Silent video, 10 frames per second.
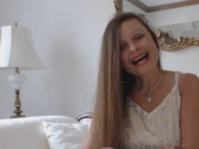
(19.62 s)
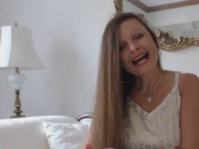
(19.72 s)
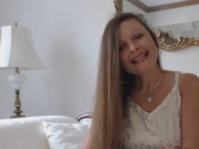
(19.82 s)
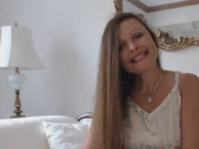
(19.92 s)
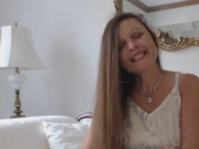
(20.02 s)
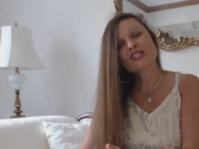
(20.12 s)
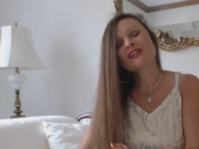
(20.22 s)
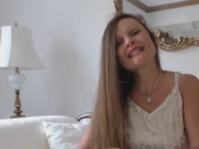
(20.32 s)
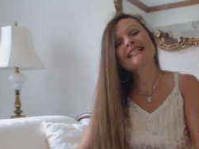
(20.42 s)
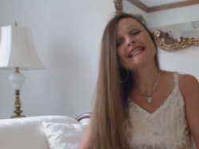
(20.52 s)
Hi, this is
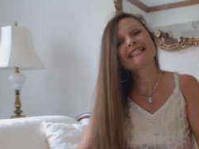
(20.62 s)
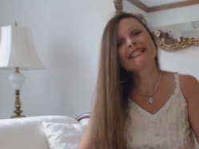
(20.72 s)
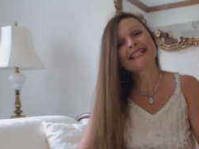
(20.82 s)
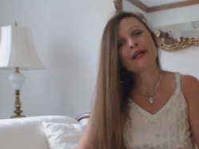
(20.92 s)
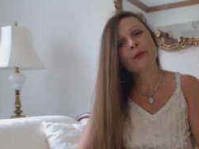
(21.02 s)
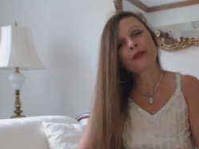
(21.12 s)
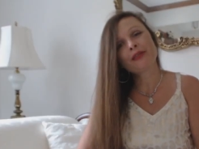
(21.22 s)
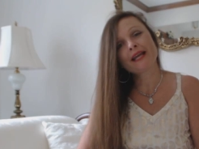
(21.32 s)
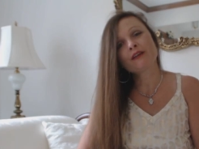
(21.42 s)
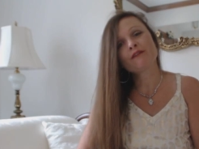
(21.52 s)
Tracey HD, and I want to
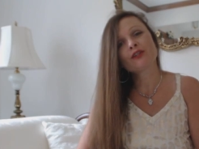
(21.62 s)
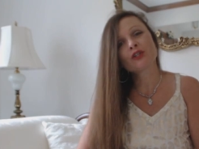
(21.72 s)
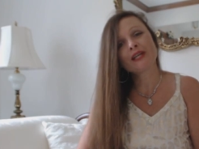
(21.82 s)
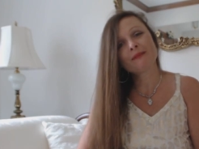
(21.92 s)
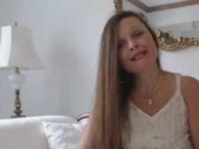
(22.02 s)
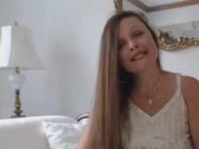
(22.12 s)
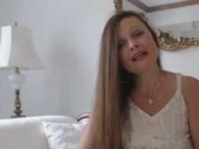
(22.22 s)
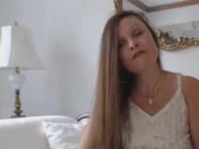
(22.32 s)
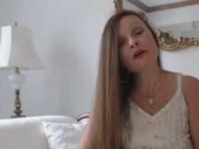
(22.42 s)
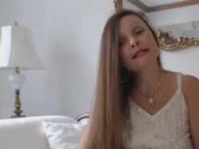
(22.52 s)
thank you for joining me
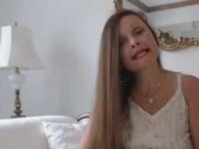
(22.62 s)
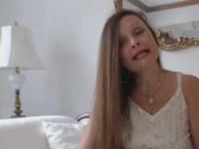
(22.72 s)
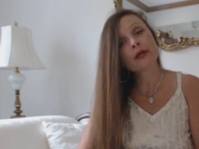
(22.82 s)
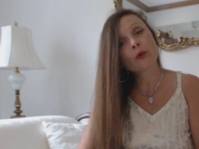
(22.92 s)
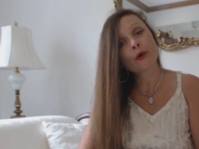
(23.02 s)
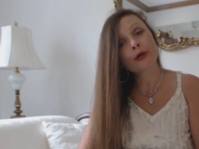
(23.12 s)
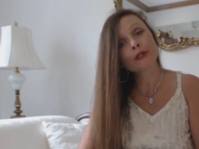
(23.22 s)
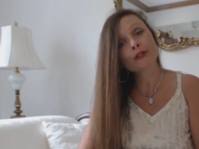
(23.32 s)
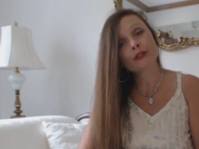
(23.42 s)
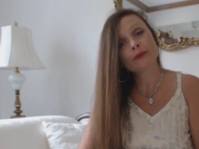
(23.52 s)
today for our daily
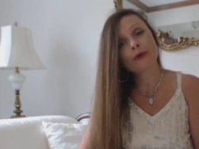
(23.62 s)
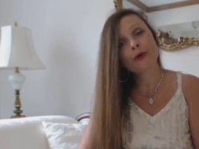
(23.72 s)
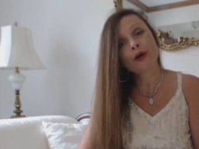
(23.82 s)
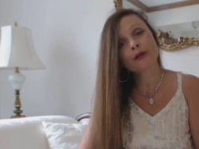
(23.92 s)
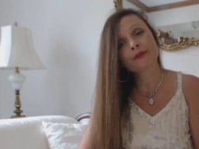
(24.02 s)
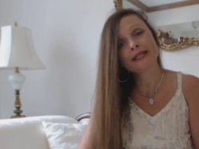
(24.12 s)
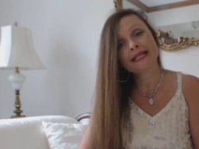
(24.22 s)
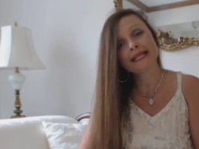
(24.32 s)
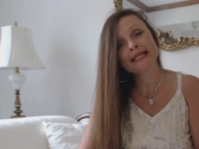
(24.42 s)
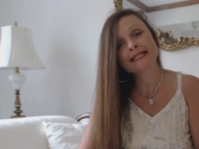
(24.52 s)
Oracle and Tarot card
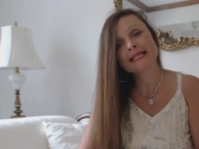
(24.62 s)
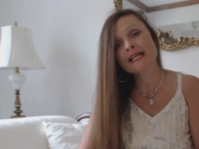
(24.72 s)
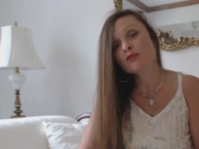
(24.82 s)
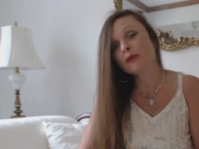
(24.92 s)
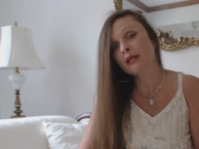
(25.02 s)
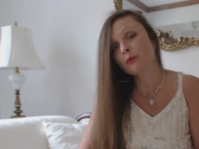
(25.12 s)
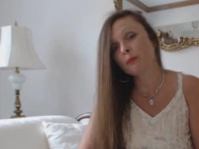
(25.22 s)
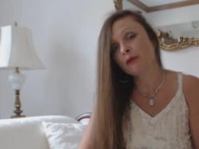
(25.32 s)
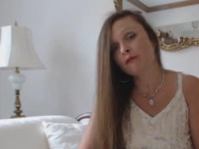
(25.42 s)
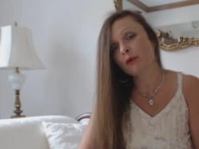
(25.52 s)
reading. And today's reading
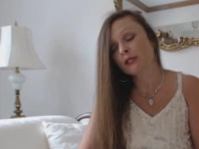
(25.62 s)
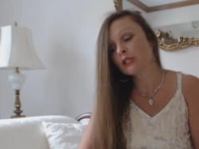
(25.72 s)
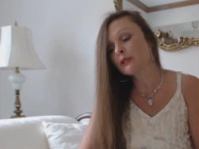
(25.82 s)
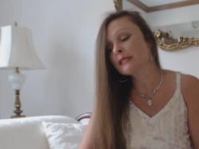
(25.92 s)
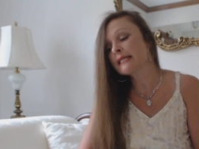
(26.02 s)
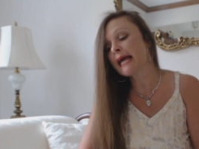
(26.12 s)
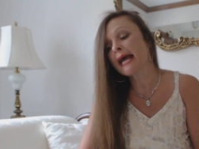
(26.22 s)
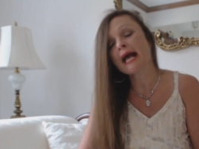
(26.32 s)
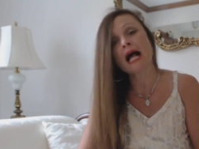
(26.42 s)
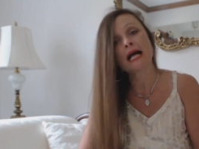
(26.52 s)
will be for
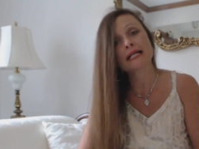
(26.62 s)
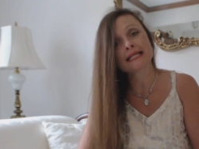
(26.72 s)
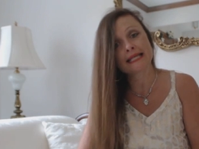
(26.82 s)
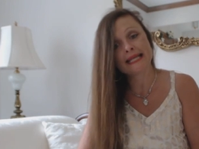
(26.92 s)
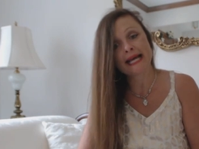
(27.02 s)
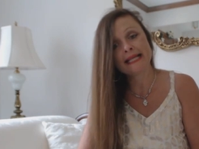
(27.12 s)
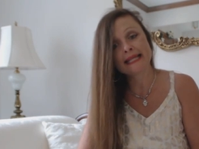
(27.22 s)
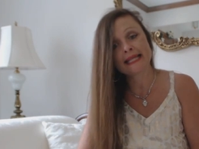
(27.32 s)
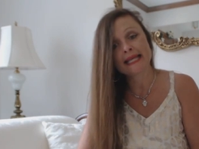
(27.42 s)
Tuesday, August the 9th.